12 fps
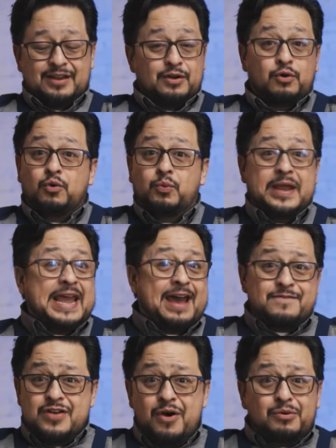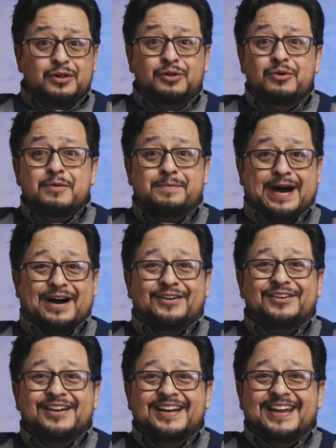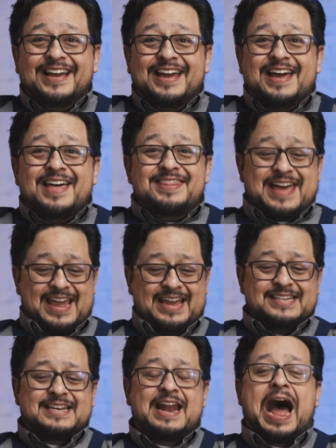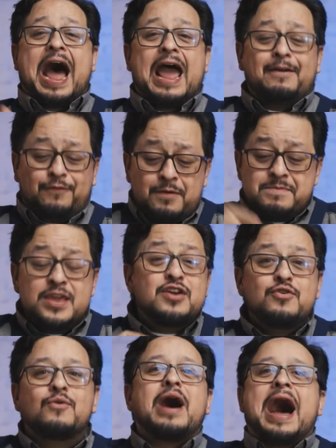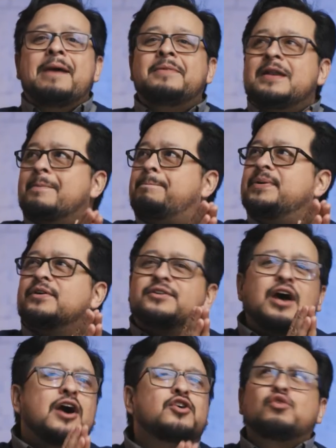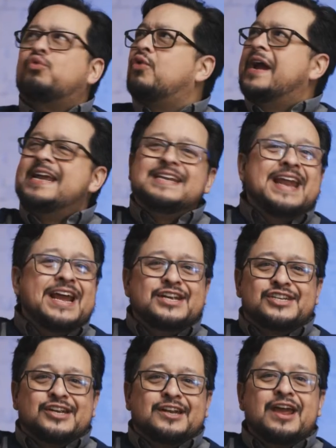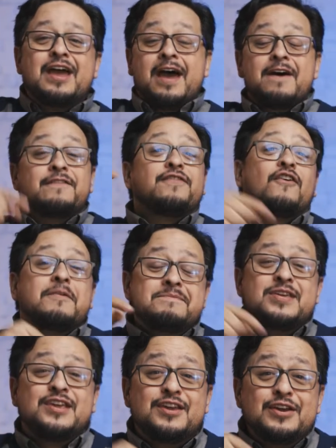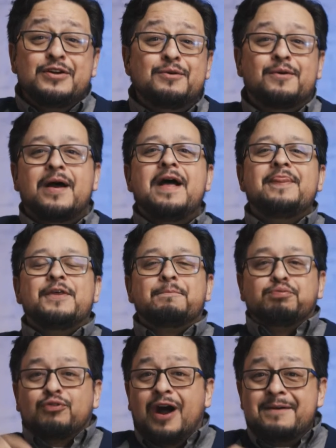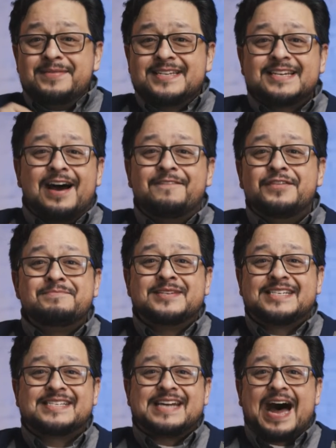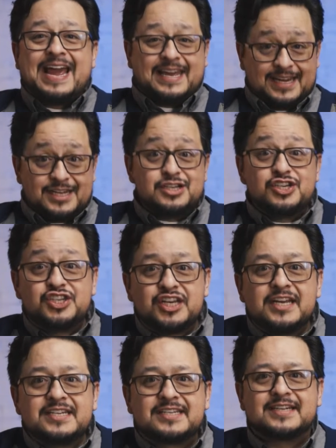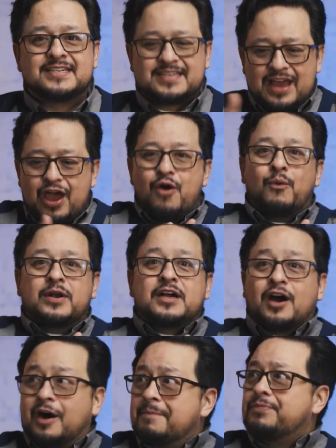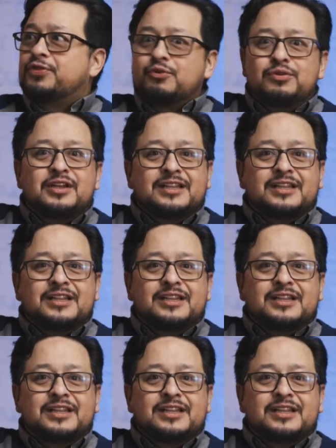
who we have no clue about that he said, I, from you, I'm gonna build a great nation. From you, the promise of the Messiah, Jesus, would come through the